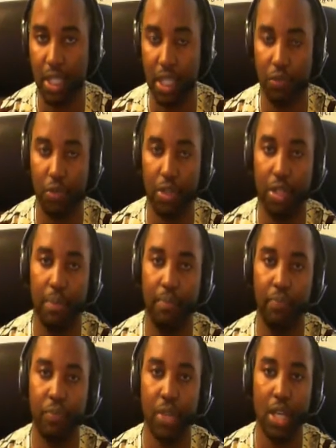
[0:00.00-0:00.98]
live with
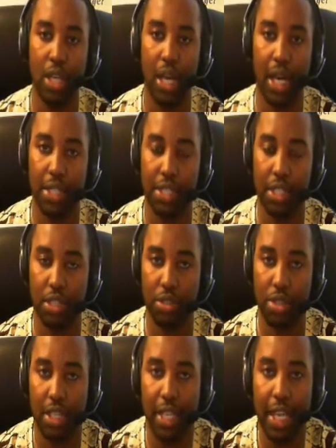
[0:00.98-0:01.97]
them,
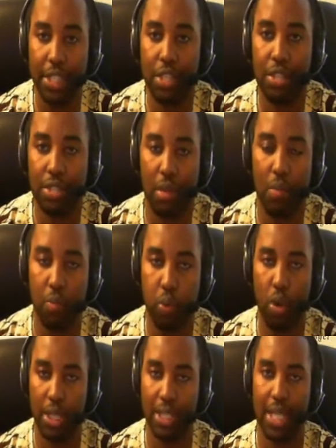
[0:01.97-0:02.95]
to get to some
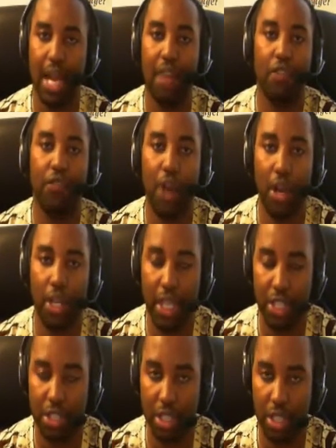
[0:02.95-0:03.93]
point, to have a
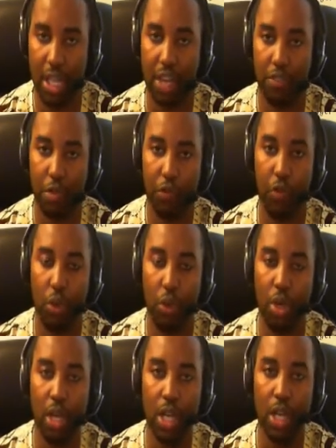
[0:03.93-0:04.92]
foundation in life
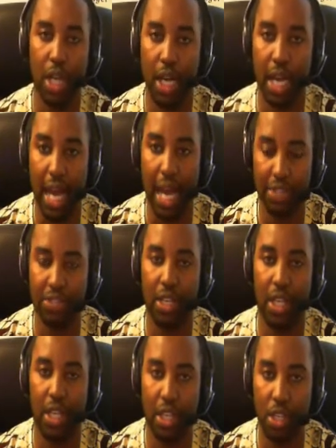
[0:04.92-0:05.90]
before I
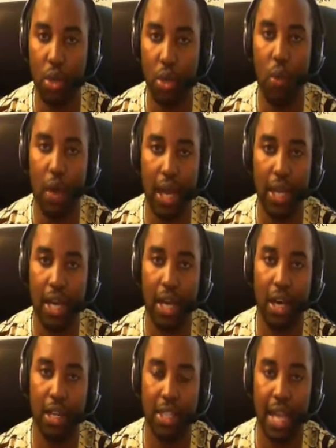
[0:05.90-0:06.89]
said,
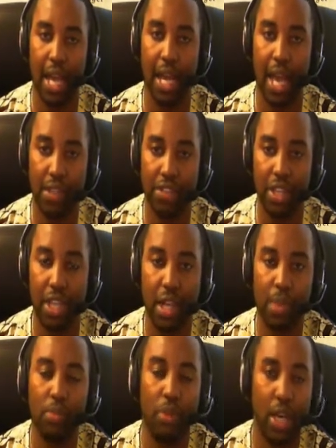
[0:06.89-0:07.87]
Dad, I think
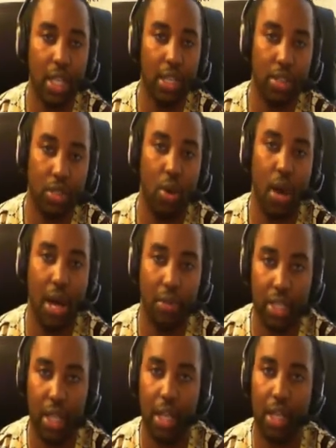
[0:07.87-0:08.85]
I'm ready to go
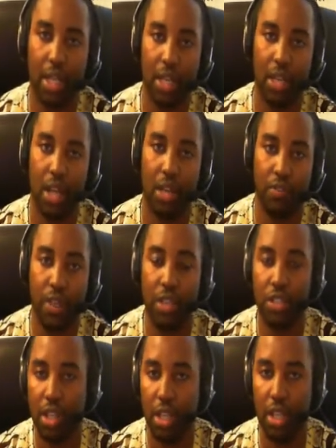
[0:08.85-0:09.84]
out there and
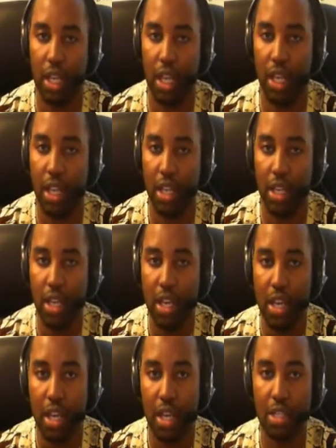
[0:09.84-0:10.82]
venture and
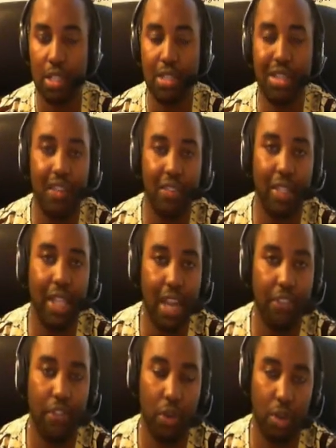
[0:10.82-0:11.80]
discover
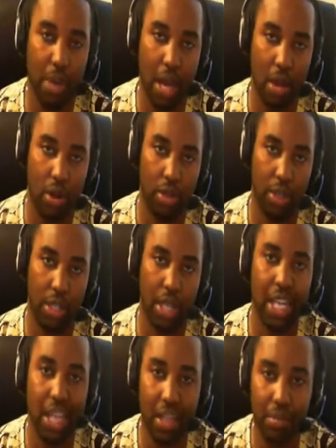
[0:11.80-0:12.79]
life on my own.
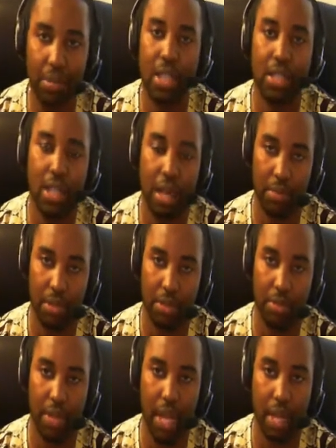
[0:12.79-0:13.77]
They gave me time to
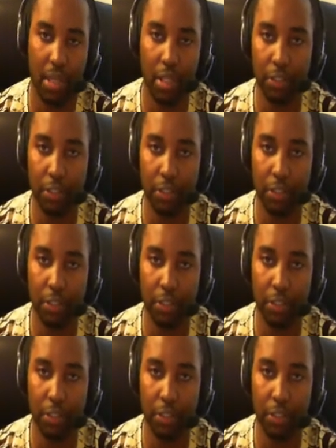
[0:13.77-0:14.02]
do that.